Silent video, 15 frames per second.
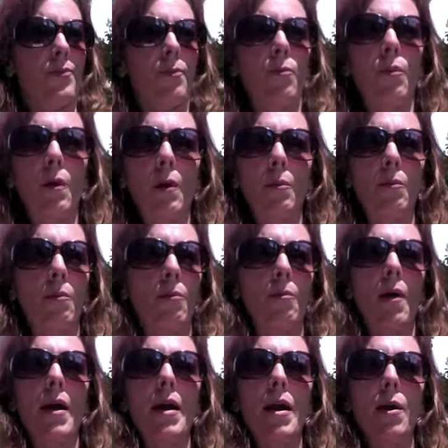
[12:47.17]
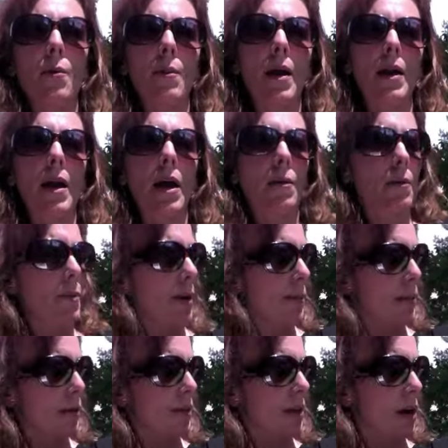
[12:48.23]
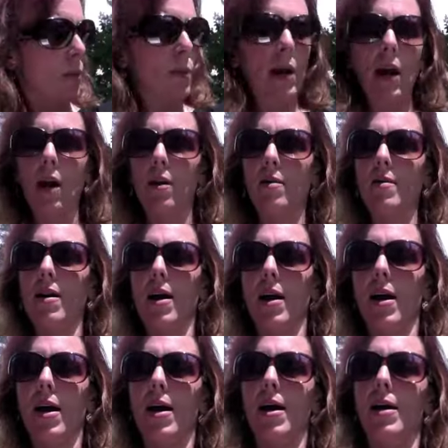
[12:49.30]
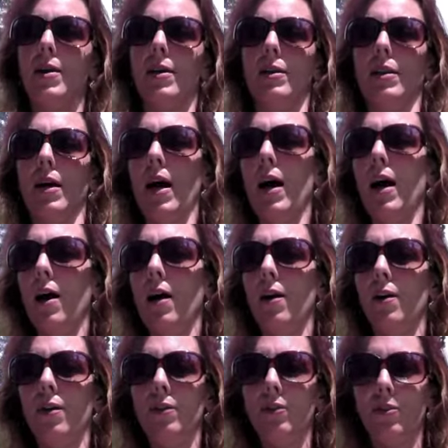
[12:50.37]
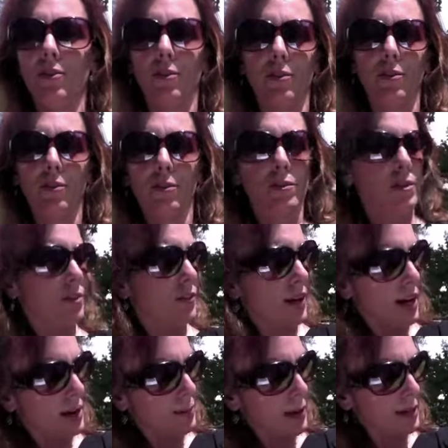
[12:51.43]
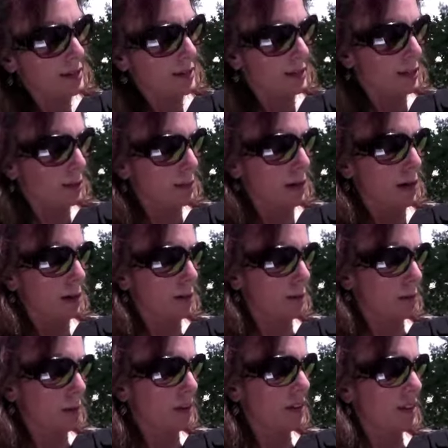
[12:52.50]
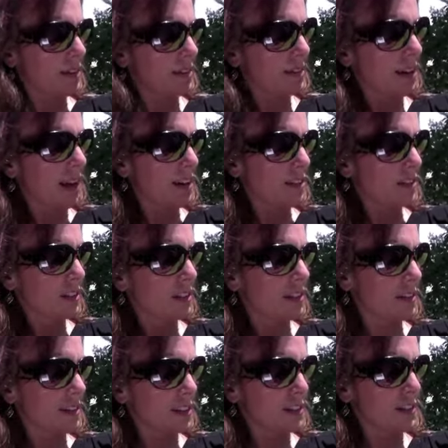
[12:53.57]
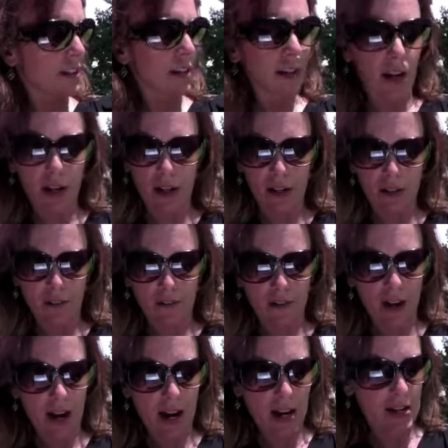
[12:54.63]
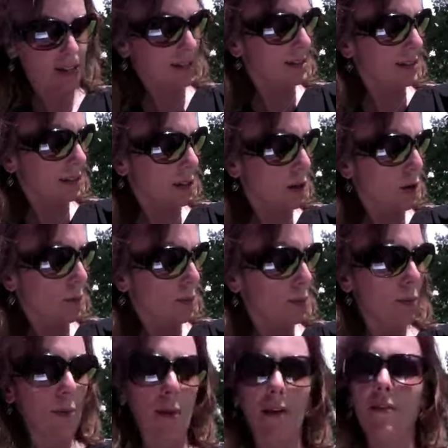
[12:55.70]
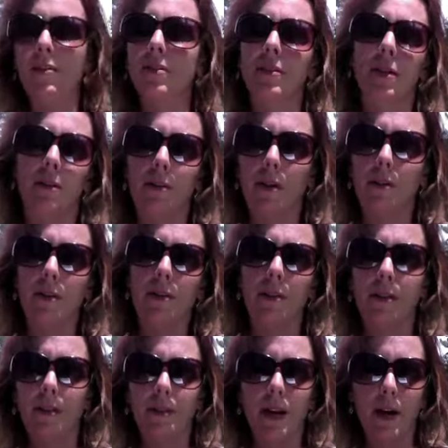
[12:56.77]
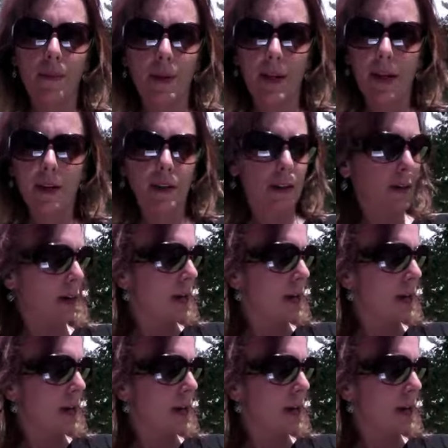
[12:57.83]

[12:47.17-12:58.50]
we may or may not remember that we are not allowed to divide by 0. This is actually considered an undefined slope when we have a 0 in the denominator.